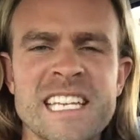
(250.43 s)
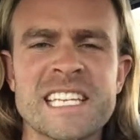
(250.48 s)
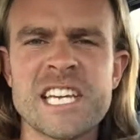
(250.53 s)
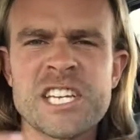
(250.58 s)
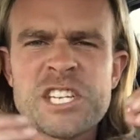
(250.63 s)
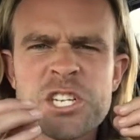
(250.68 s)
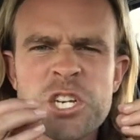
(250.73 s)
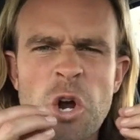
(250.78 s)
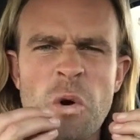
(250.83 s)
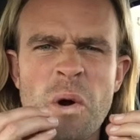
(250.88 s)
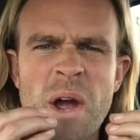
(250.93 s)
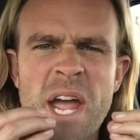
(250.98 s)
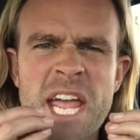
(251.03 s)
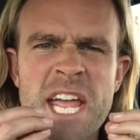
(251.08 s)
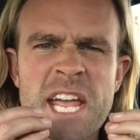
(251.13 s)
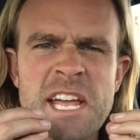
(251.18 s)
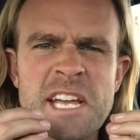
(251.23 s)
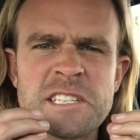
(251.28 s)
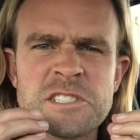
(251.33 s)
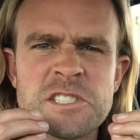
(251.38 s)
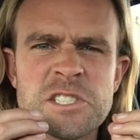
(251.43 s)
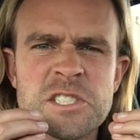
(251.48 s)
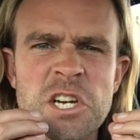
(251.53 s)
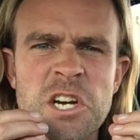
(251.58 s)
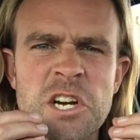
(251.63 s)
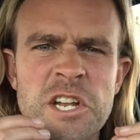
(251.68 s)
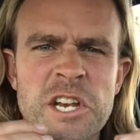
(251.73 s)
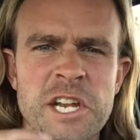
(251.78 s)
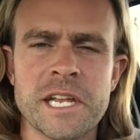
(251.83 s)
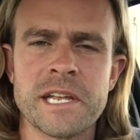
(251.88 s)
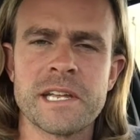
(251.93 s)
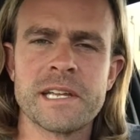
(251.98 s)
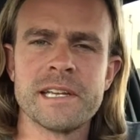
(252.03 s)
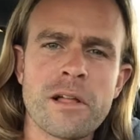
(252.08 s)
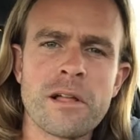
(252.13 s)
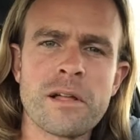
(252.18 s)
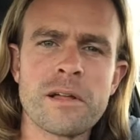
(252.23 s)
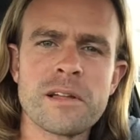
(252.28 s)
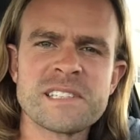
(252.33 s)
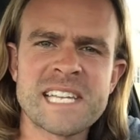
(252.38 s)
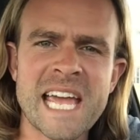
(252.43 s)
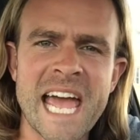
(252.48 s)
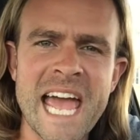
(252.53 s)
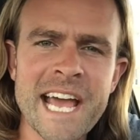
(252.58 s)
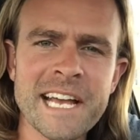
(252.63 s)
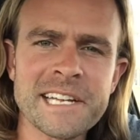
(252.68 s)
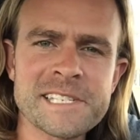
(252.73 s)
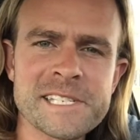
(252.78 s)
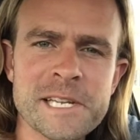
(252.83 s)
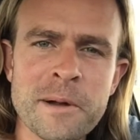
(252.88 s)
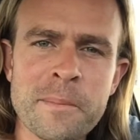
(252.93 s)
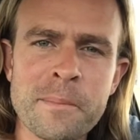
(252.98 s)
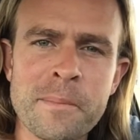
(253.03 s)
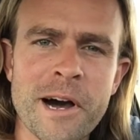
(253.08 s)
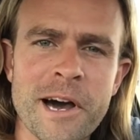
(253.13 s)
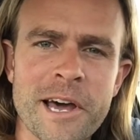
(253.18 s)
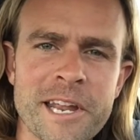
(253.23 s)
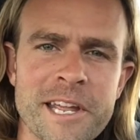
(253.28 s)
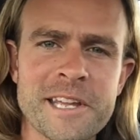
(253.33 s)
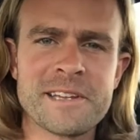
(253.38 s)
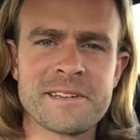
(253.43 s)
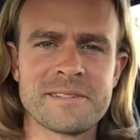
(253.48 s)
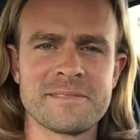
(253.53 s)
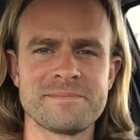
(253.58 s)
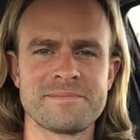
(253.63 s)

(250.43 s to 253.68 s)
get your hands dirty, tag somebody,